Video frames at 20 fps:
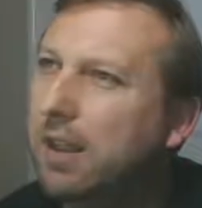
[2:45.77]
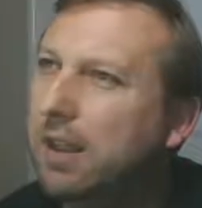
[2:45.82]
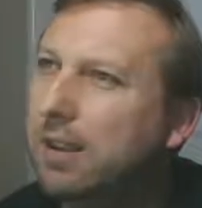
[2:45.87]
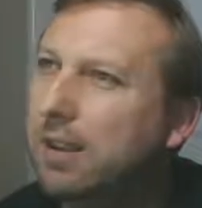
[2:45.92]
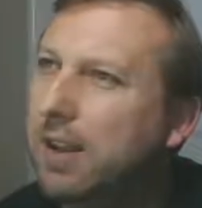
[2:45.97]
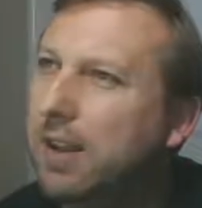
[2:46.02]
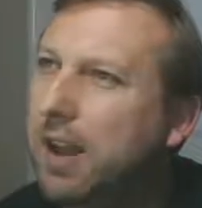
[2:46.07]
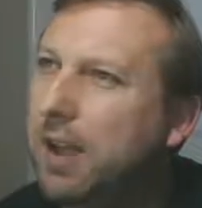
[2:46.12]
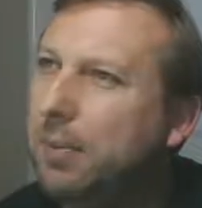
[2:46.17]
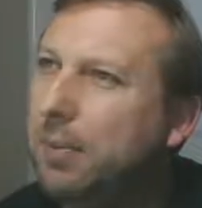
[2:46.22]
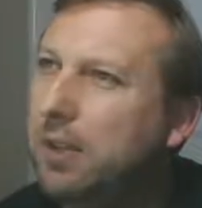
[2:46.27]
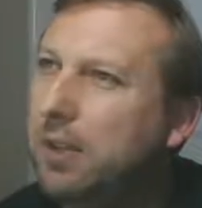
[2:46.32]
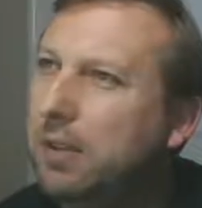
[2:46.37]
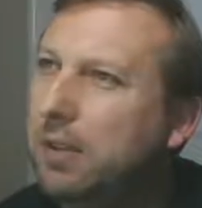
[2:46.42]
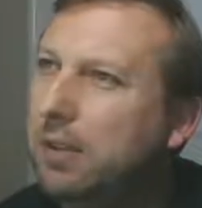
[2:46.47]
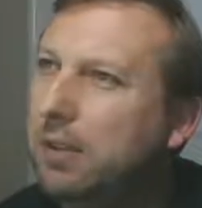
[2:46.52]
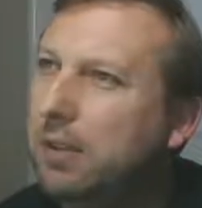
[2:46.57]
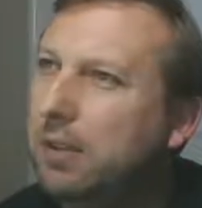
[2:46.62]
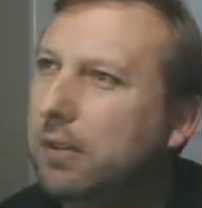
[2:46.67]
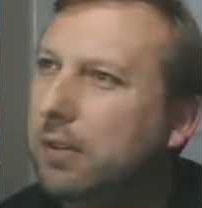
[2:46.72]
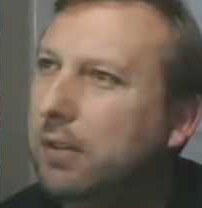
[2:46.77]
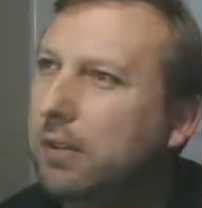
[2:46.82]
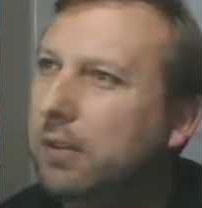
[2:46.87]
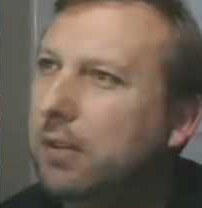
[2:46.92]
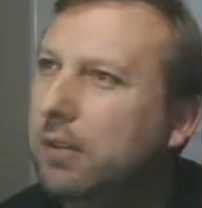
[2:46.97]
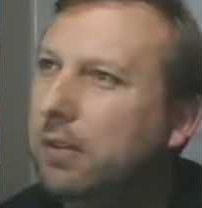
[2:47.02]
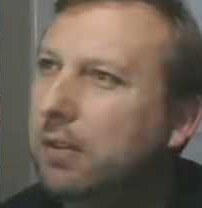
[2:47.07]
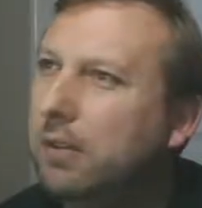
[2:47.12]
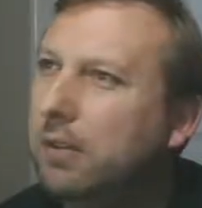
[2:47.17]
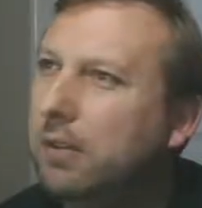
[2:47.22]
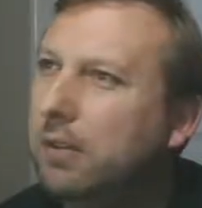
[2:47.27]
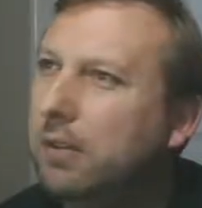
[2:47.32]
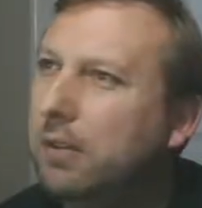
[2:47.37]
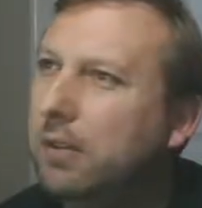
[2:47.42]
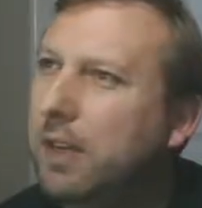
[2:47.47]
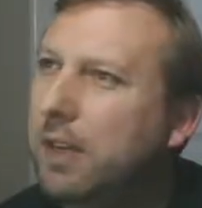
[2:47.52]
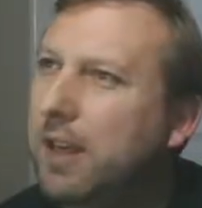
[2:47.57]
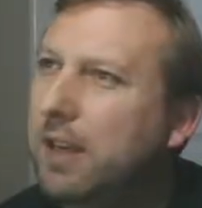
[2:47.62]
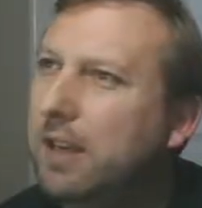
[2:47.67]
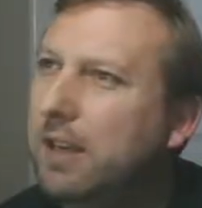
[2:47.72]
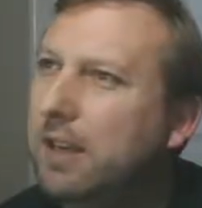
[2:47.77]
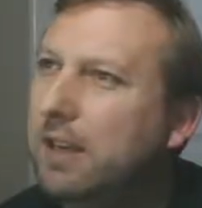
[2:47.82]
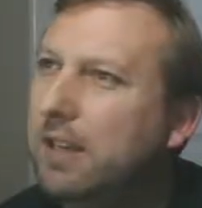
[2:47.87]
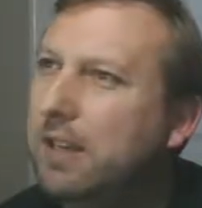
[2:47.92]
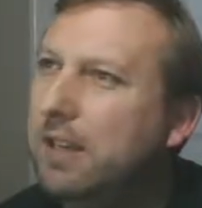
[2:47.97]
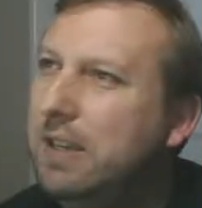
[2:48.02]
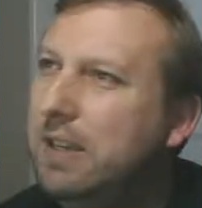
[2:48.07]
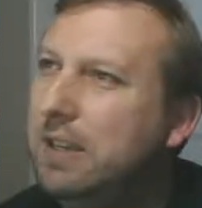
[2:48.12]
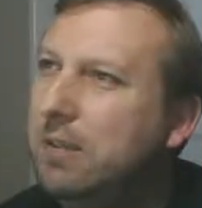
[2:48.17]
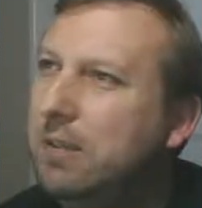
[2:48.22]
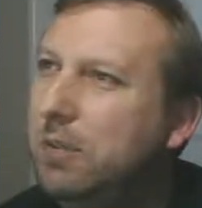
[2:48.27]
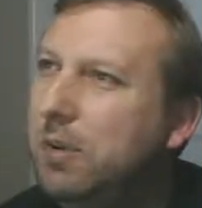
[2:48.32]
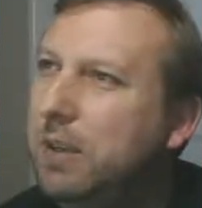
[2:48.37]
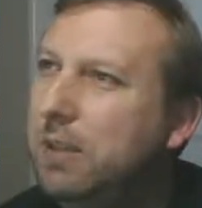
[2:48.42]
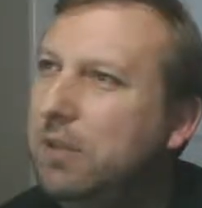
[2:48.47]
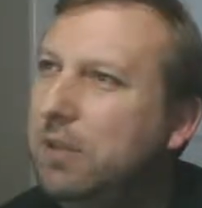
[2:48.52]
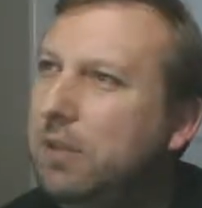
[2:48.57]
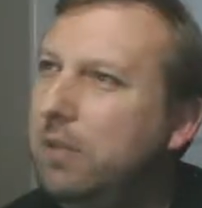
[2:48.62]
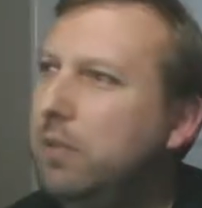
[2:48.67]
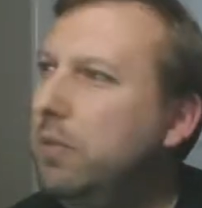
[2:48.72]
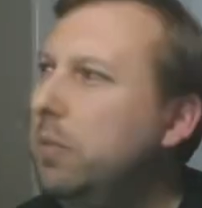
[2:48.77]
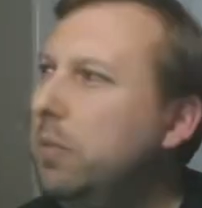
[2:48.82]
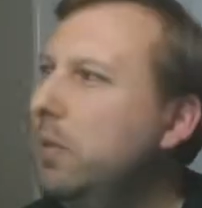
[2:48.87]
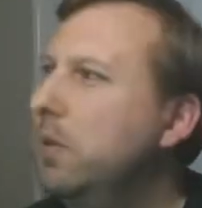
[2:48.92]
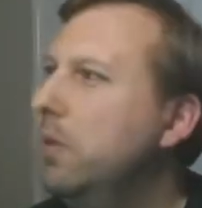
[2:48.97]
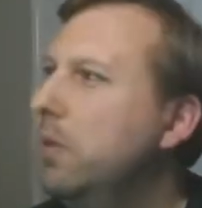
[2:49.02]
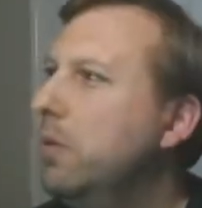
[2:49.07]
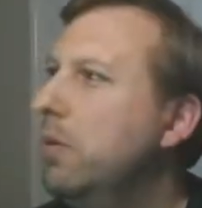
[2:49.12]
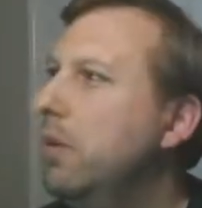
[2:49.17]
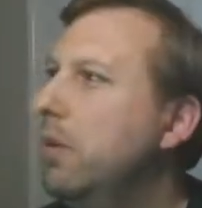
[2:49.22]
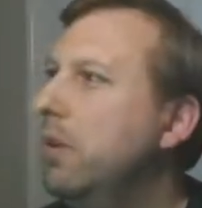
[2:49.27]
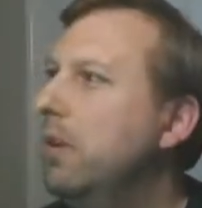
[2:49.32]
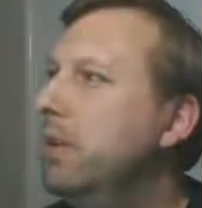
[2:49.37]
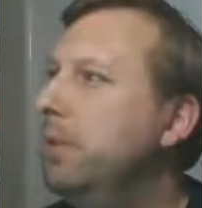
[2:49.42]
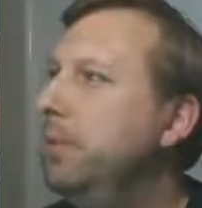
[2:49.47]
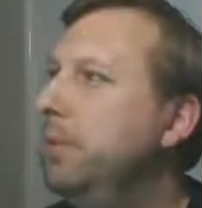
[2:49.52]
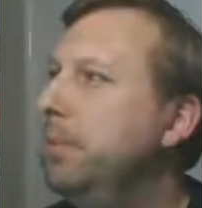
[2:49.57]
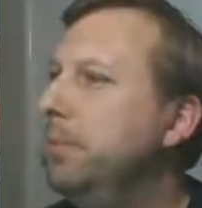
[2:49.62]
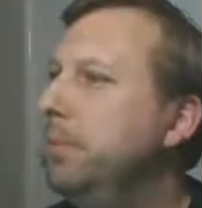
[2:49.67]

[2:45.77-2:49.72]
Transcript: copy that ID right there from the URL,